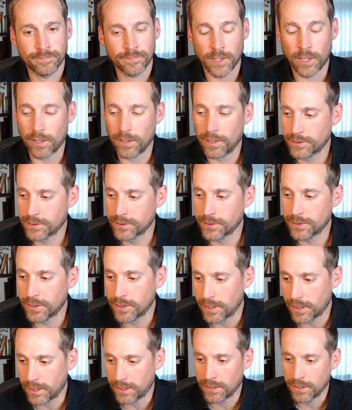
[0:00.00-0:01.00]
No, that's
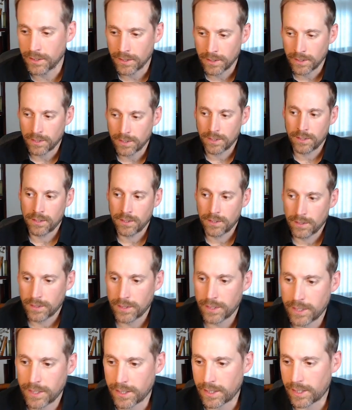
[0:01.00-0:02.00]
good. And
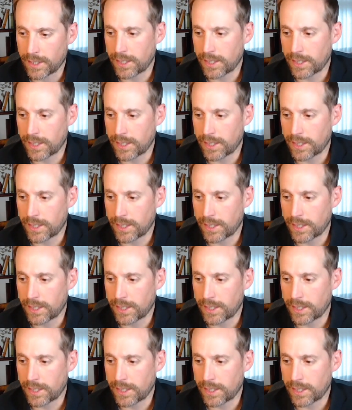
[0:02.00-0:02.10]
yeah,